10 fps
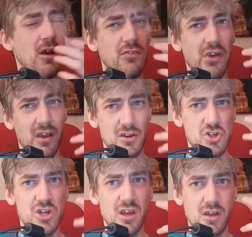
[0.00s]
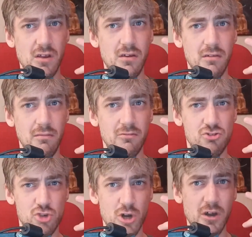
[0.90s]
It's like a shared
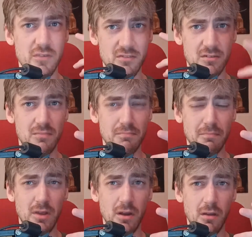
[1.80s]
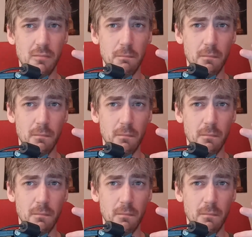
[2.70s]
trust, you know.